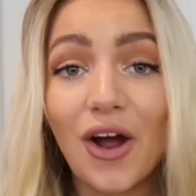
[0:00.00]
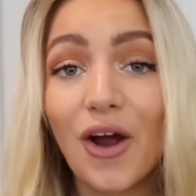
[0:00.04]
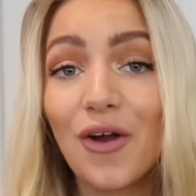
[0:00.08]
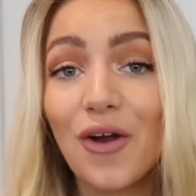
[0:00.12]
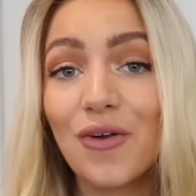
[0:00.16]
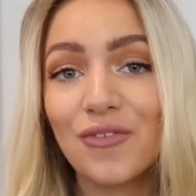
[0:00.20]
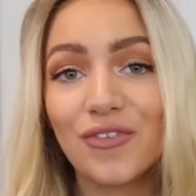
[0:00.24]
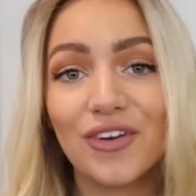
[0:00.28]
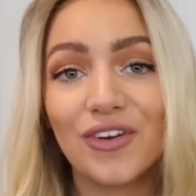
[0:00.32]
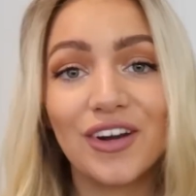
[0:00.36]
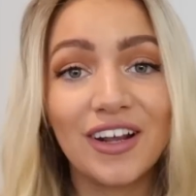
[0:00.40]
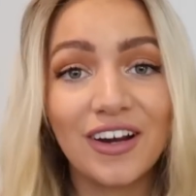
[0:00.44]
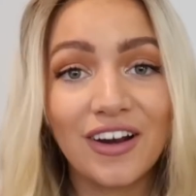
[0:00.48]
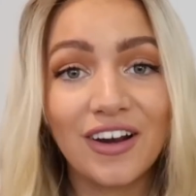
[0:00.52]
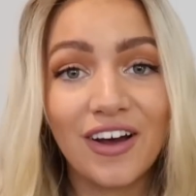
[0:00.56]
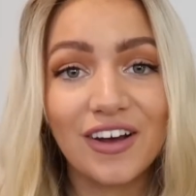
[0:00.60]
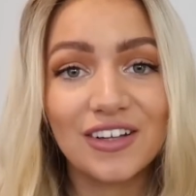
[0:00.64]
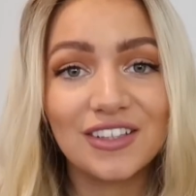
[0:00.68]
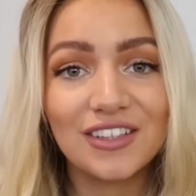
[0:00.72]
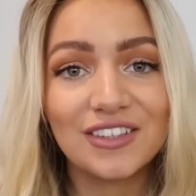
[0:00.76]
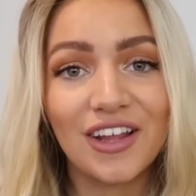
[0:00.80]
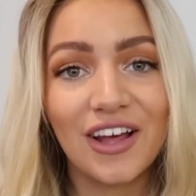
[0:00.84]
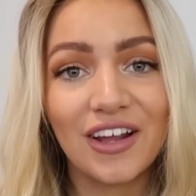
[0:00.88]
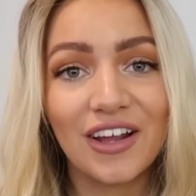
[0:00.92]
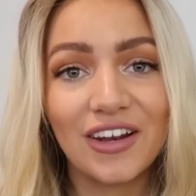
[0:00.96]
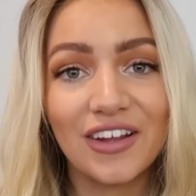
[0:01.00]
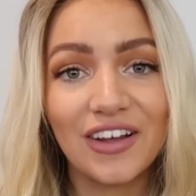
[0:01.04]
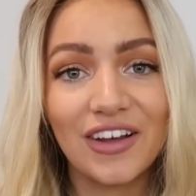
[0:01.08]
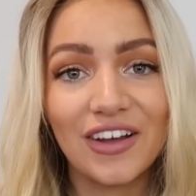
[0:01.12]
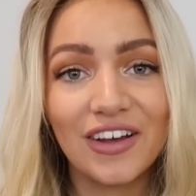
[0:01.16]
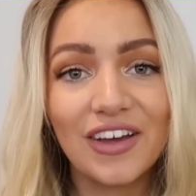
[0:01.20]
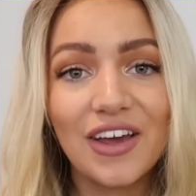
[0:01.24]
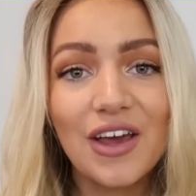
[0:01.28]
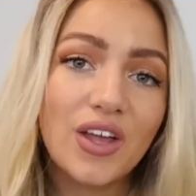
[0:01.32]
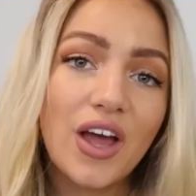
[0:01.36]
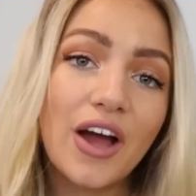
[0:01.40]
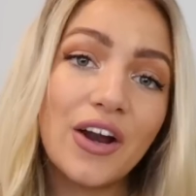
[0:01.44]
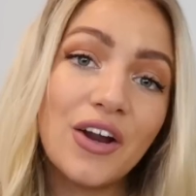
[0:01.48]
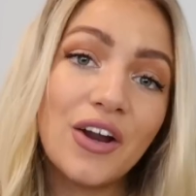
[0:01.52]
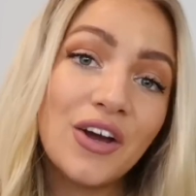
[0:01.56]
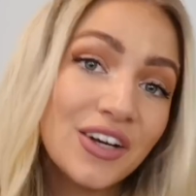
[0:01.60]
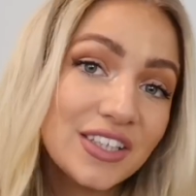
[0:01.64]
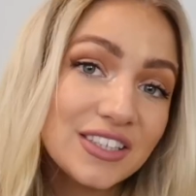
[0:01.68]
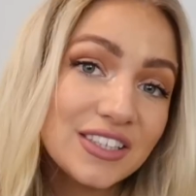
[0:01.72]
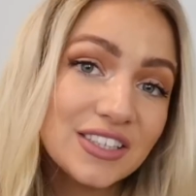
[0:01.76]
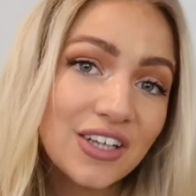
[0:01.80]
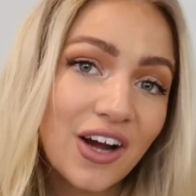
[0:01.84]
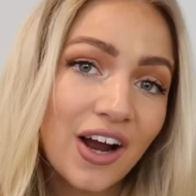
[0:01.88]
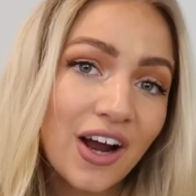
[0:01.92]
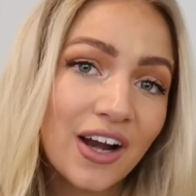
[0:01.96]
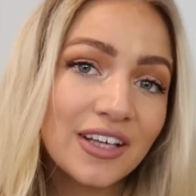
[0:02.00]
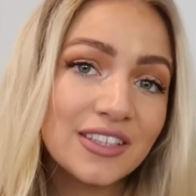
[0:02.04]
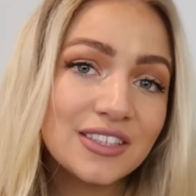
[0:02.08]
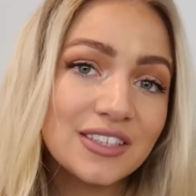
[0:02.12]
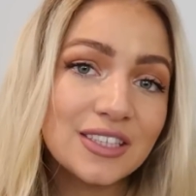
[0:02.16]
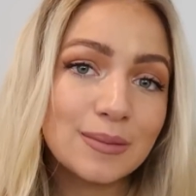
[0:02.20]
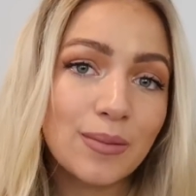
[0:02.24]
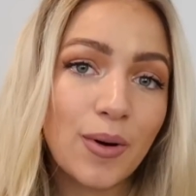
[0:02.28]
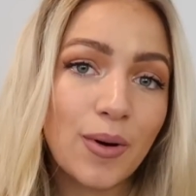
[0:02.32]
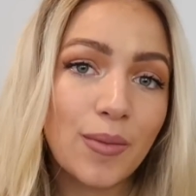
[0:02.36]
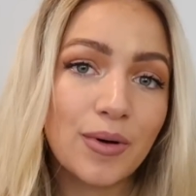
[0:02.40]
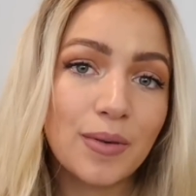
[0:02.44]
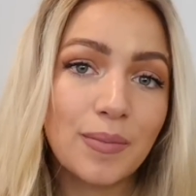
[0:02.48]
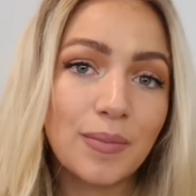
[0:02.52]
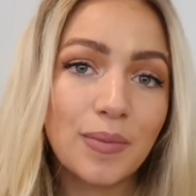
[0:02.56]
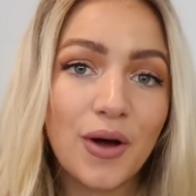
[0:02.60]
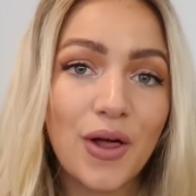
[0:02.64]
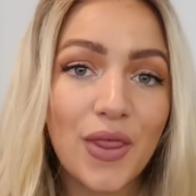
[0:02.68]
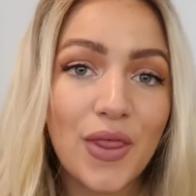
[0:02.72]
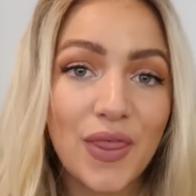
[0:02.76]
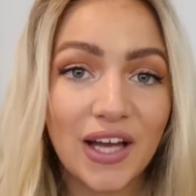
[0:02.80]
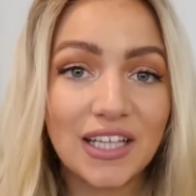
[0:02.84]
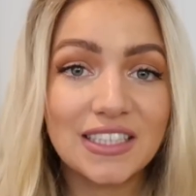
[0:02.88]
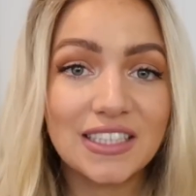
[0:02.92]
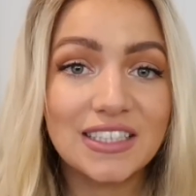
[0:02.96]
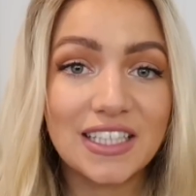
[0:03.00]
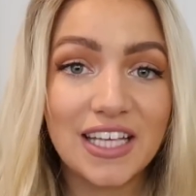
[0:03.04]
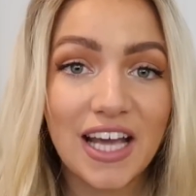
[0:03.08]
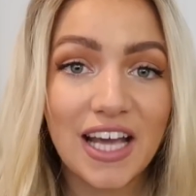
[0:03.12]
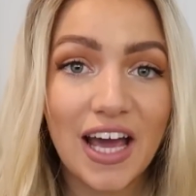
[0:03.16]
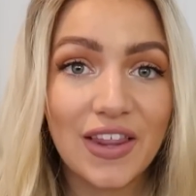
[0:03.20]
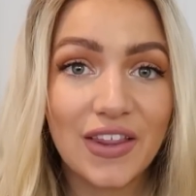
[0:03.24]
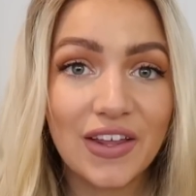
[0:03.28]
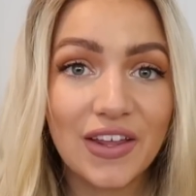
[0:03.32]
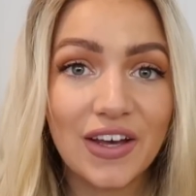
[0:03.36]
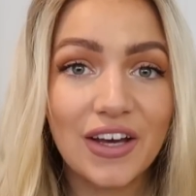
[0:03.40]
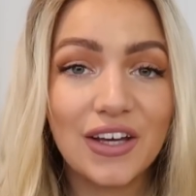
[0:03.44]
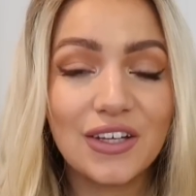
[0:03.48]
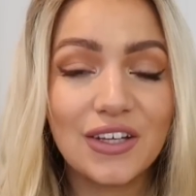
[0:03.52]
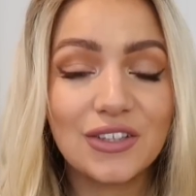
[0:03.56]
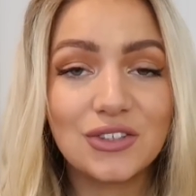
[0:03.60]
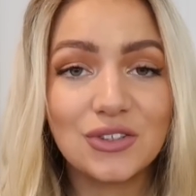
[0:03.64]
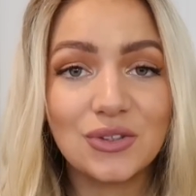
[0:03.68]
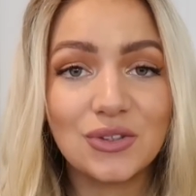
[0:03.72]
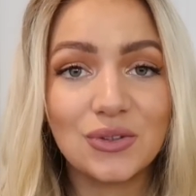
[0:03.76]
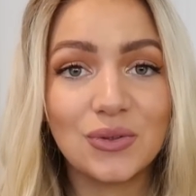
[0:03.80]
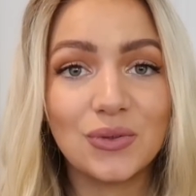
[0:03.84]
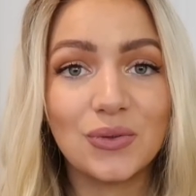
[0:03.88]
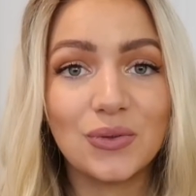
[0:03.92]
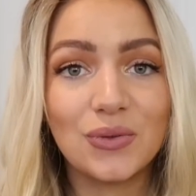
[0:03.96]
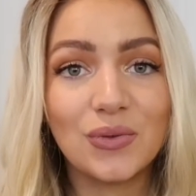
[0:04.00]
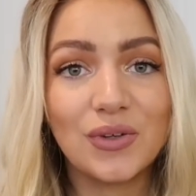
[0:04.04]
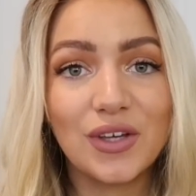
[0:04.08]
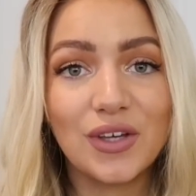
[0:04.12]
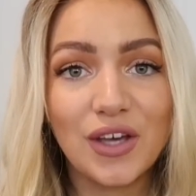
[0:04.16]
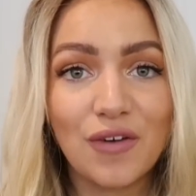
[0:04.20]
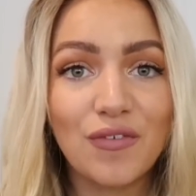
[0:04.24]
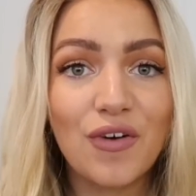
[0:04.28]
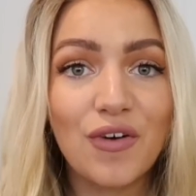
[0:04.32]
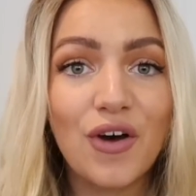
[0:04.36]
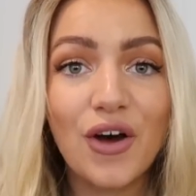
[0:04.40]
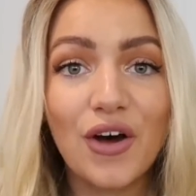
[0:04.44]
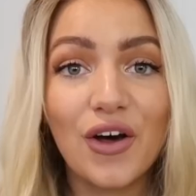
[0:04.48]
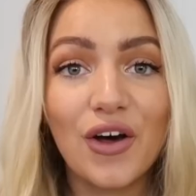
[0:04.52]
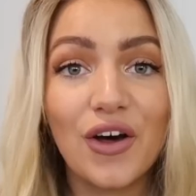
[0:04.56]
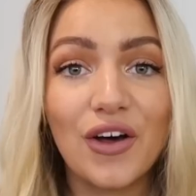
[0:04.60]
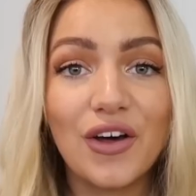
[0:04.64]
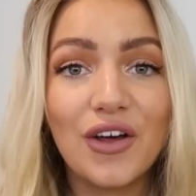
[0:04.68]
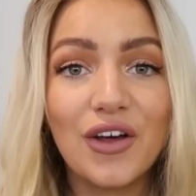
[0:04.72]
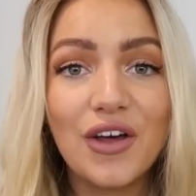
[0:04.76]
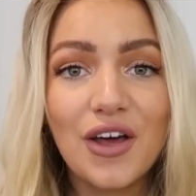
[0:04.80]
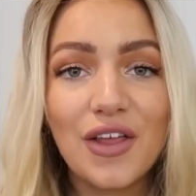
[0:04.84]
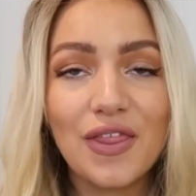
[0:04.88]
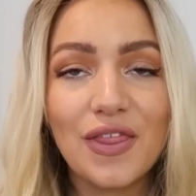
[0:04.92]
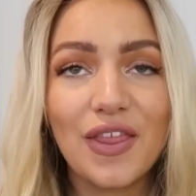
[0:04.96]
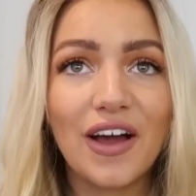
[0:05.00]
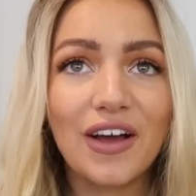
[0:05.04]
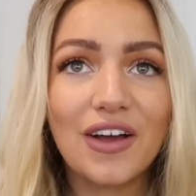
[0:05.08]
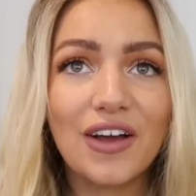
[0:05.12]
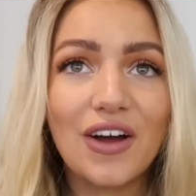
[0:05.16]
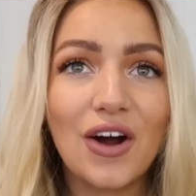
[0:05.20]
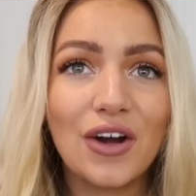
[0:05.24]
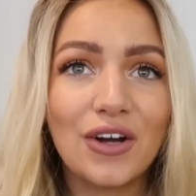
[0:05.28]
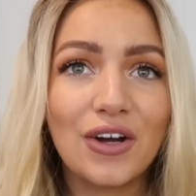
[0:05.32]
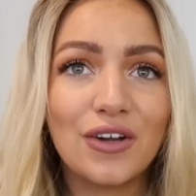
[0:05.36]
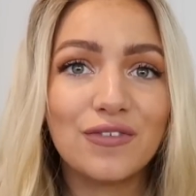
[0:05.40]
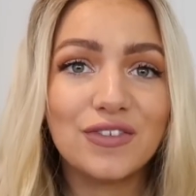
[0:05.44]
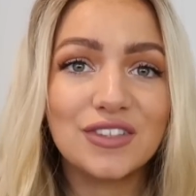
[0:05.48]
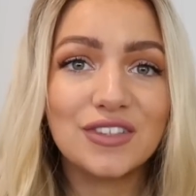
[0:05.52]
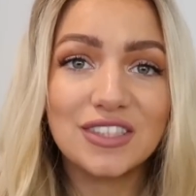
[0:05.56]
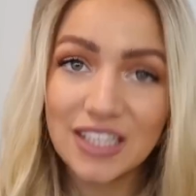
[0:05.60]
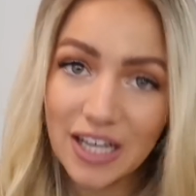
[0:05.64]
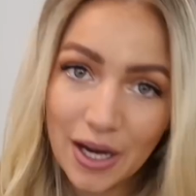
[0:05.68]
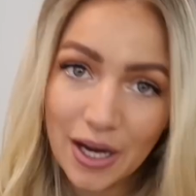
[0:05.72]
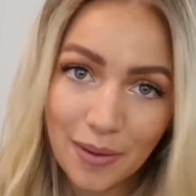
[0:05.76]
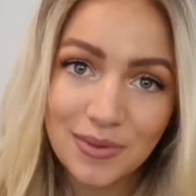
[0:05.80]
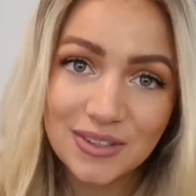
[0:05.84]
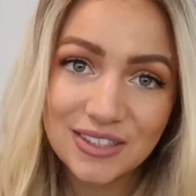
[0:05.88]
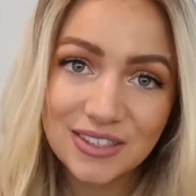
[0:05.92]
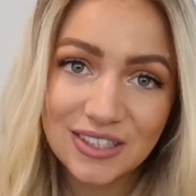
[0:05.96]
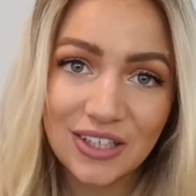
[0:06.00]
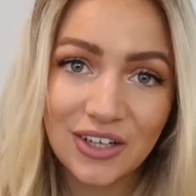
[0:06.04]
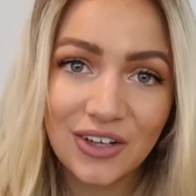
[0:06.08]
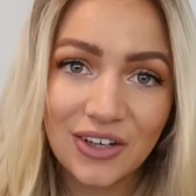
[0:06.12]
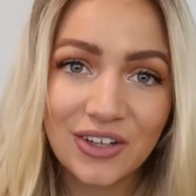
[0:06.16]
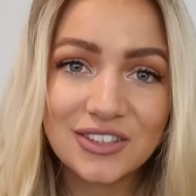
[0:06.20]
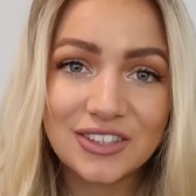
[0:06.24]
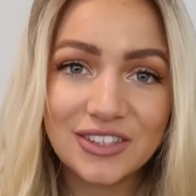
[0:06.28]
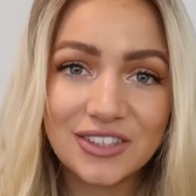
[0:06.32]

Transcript: I really liked that look, and her stylist has probably put that together to give her that kind of celebrity look,